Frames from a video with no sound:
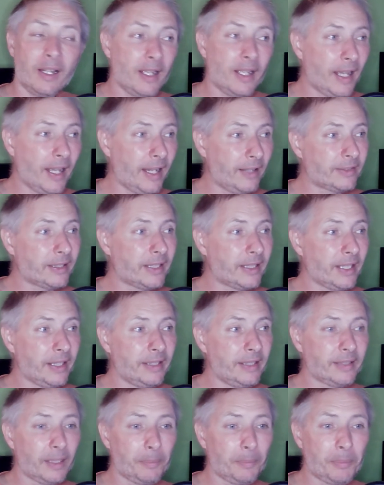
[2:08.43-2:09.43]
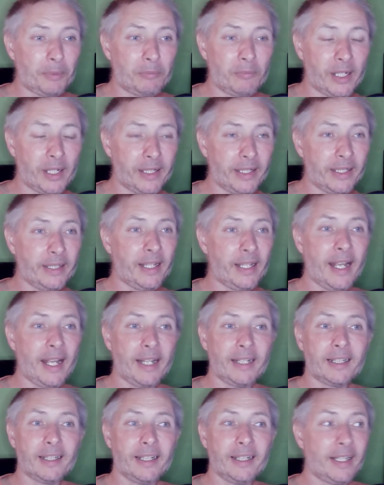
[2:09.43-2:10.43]
how to get these up and running and
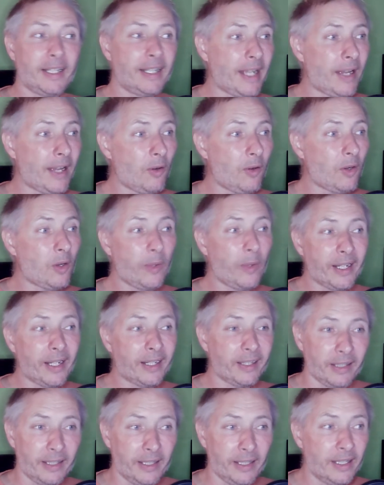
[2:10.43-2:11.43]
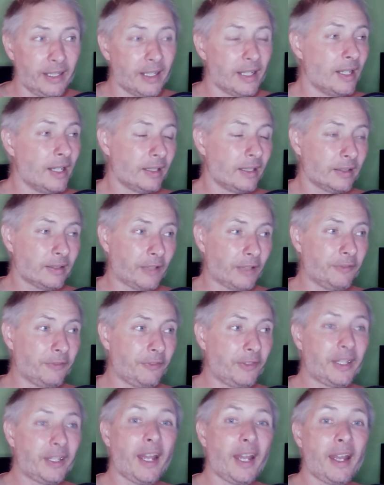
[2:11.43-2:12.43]
clearly out quickly. Don't
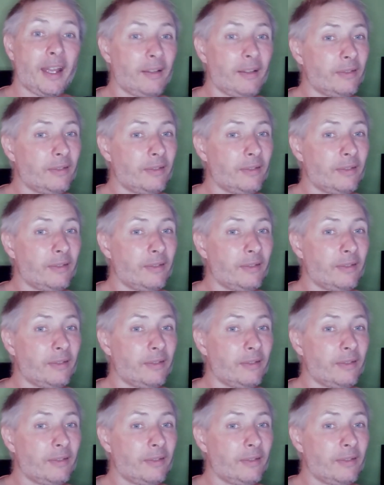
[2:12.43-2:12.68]
forget,